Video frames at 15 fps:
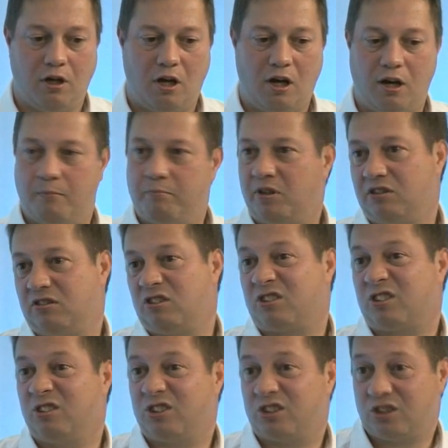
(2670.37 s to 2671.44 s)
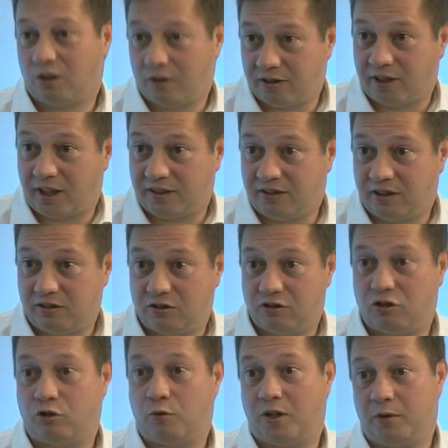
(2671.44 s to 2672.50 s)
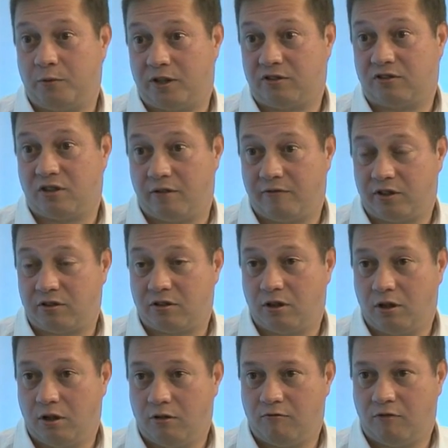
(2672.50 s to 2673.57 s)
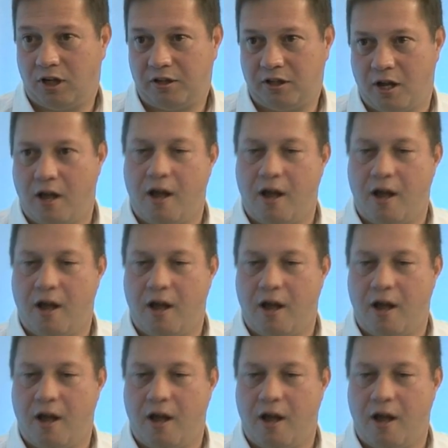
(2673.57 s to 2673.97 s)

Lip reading: by just consolidating to 21 servers, right?